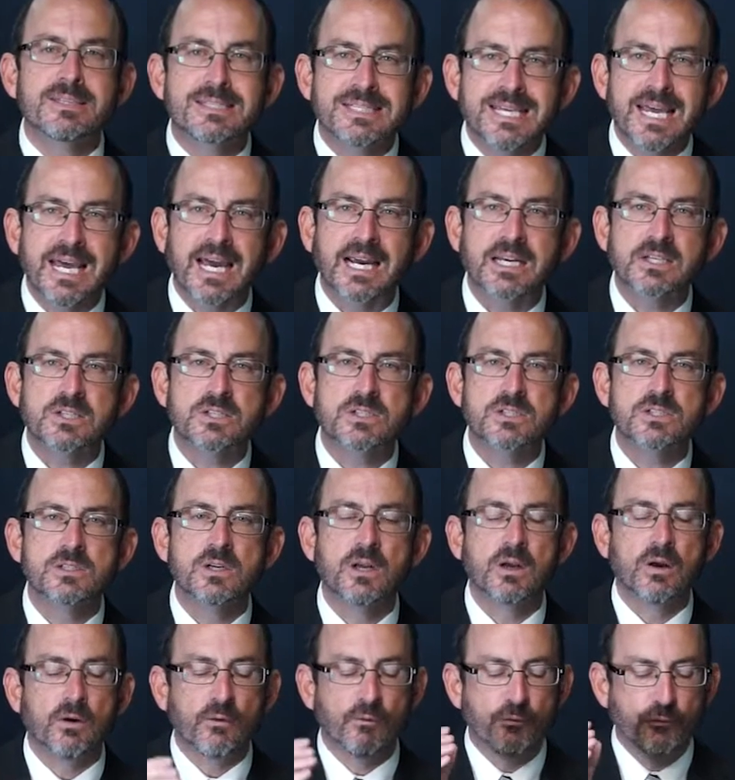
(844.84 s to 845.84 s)

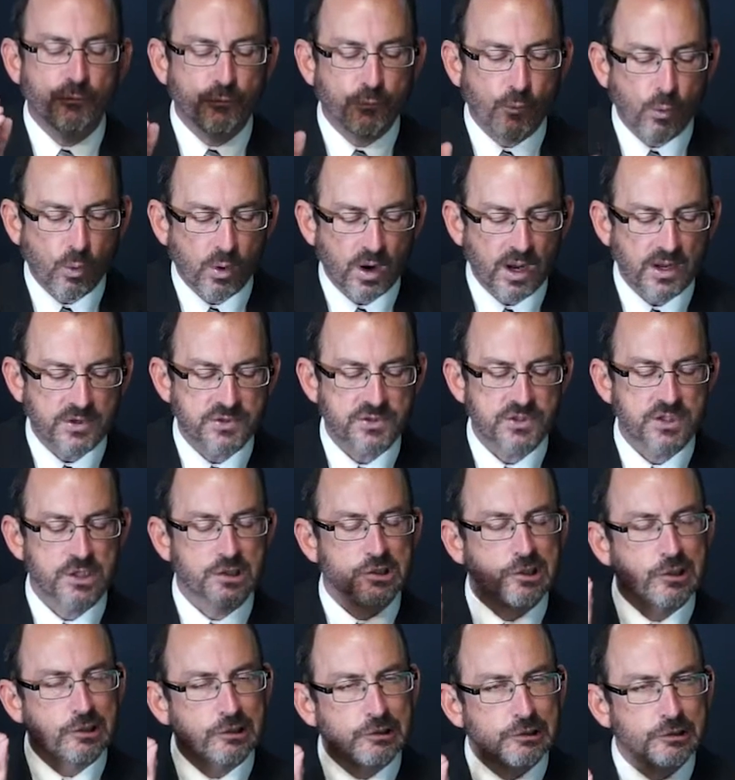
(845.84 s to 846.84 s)
text for us
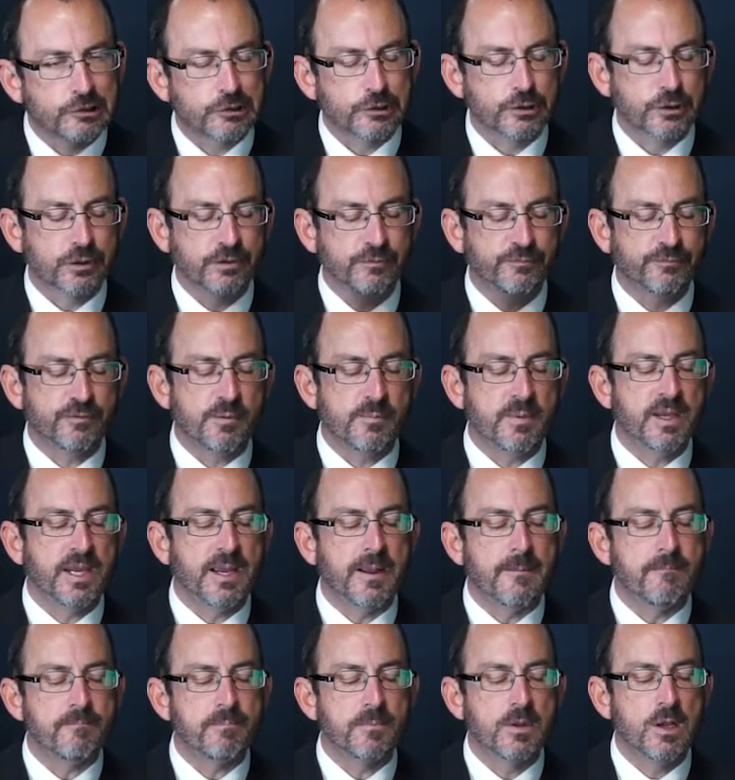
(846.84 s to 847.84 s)
to learn from
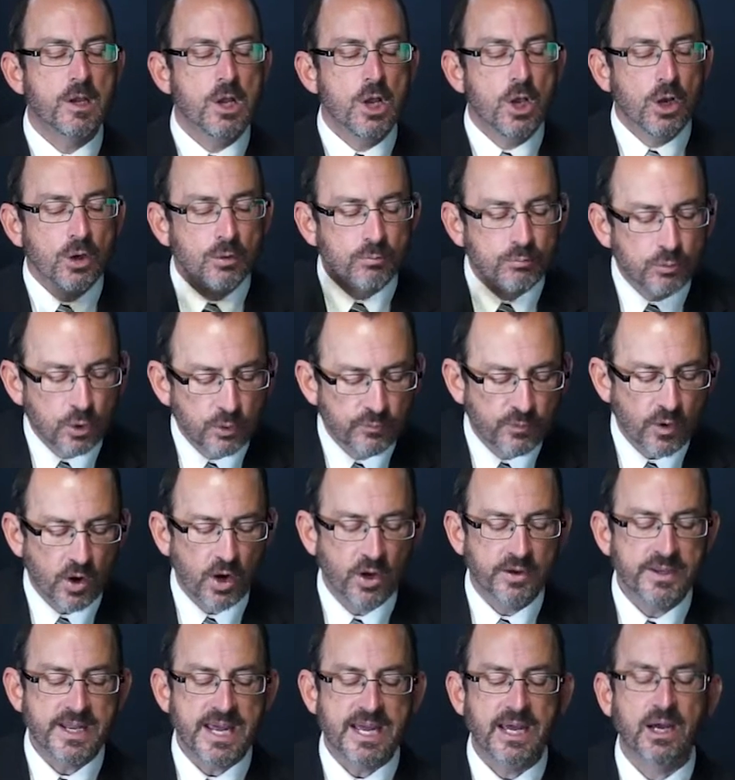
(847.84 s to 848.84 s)
him. Move
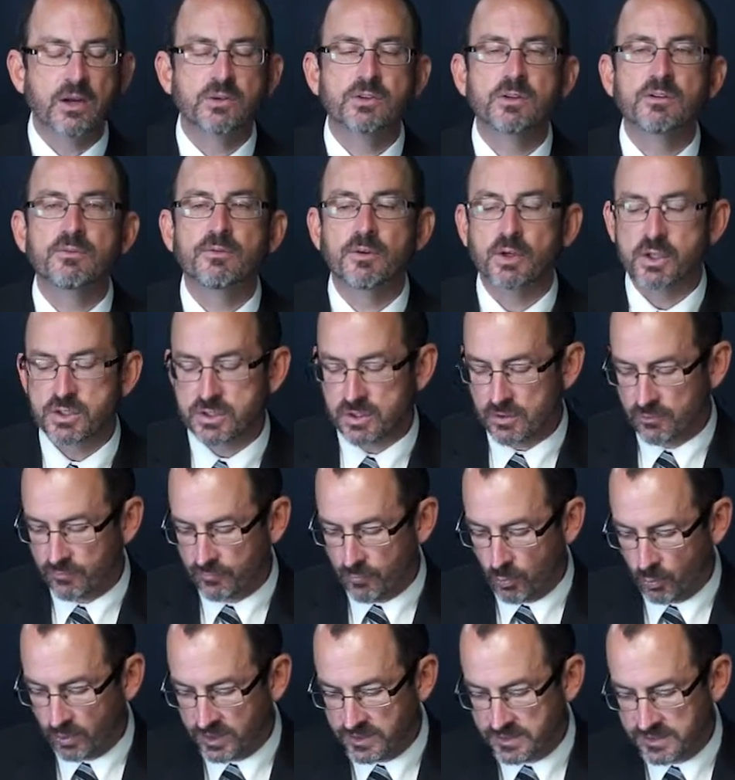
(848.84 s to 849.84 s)
on now to verse
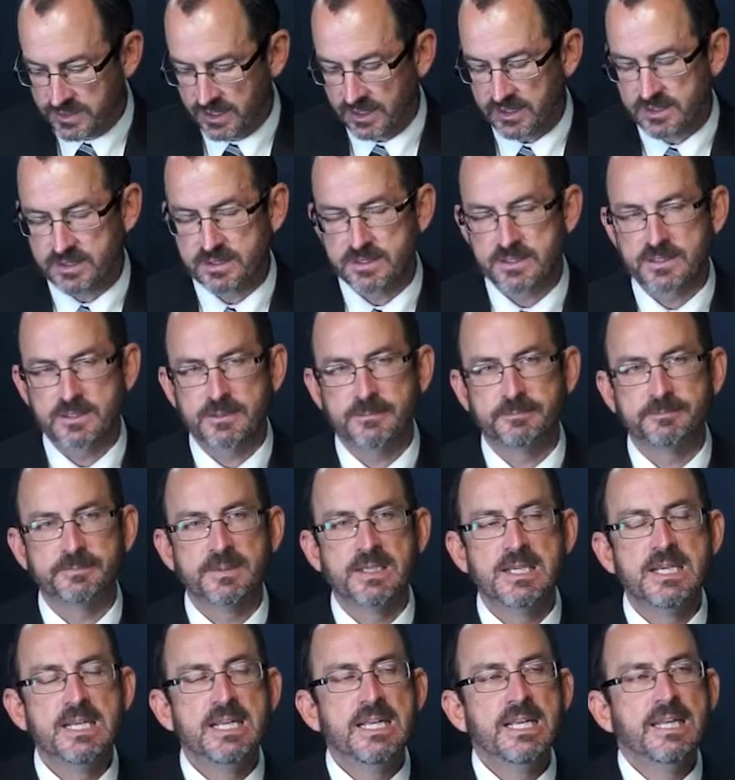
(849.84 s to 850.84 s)
46.
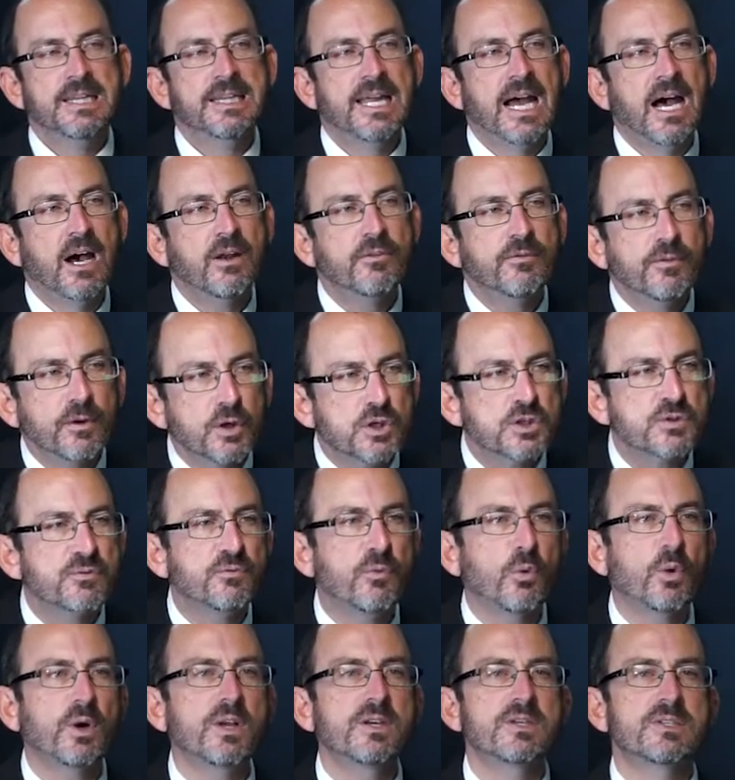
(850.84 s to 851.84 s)
Now, in verse
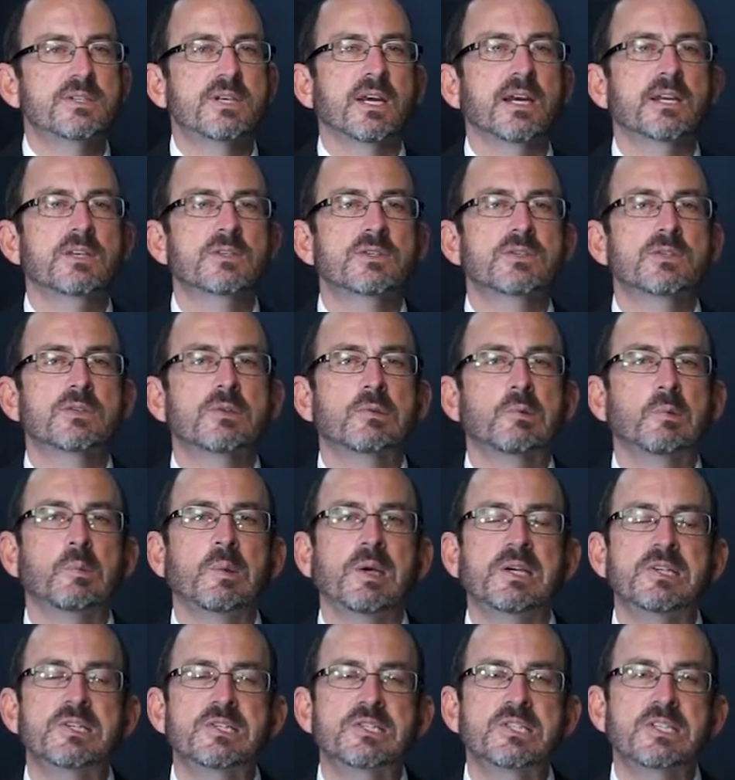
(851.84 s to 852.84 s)
46,
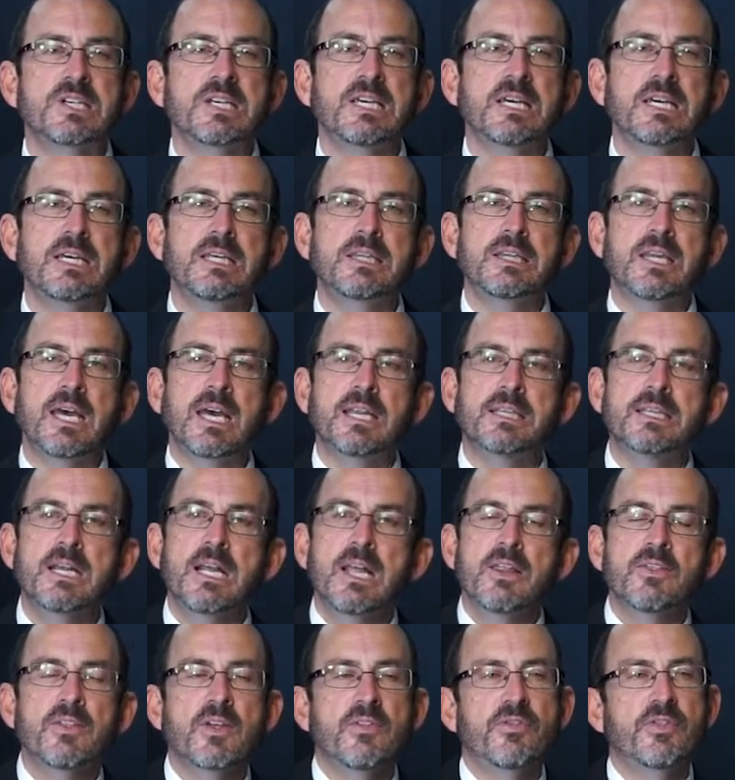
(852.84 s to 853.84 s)
we see that,
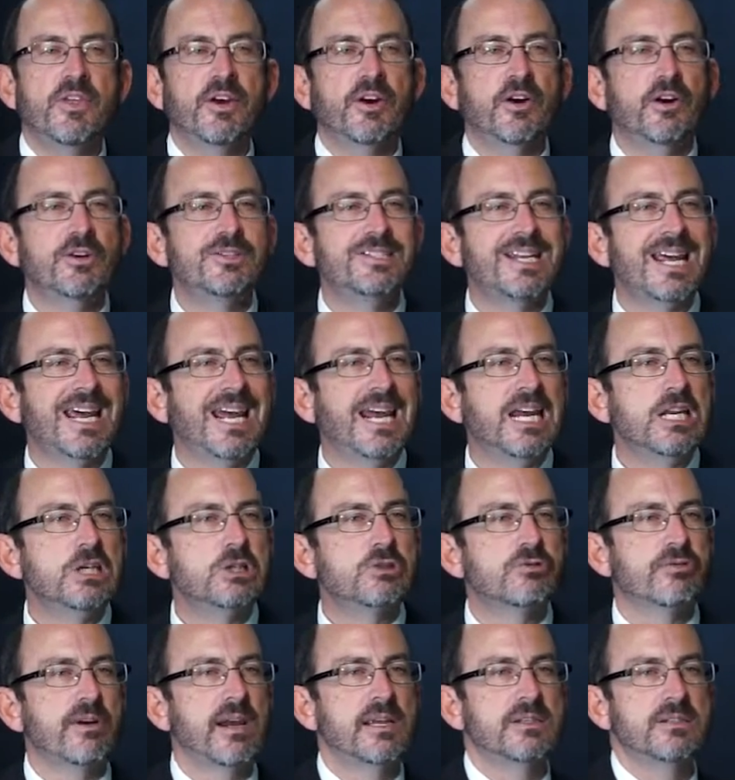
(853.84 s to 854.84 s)
that there's a
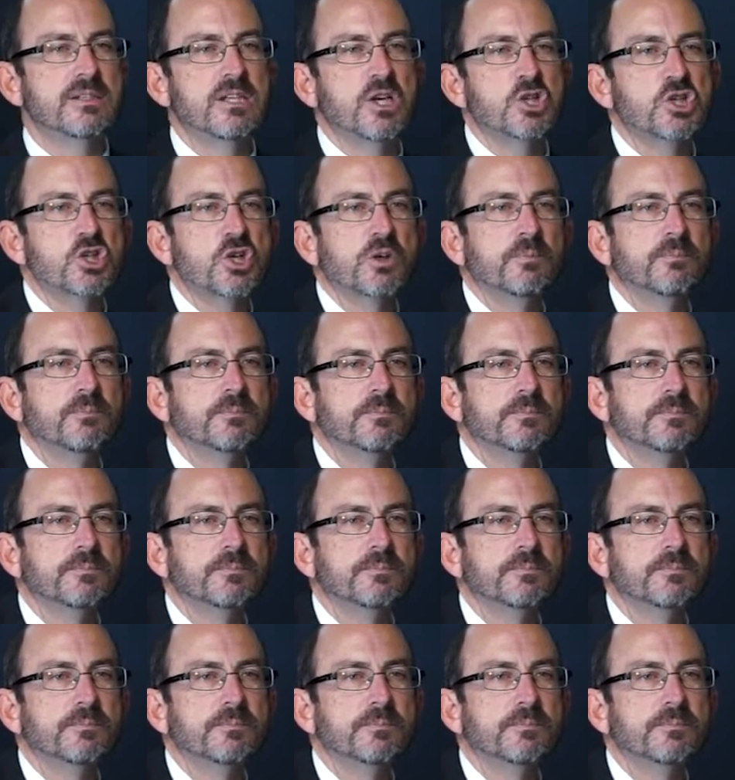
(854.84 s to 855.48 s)
transition.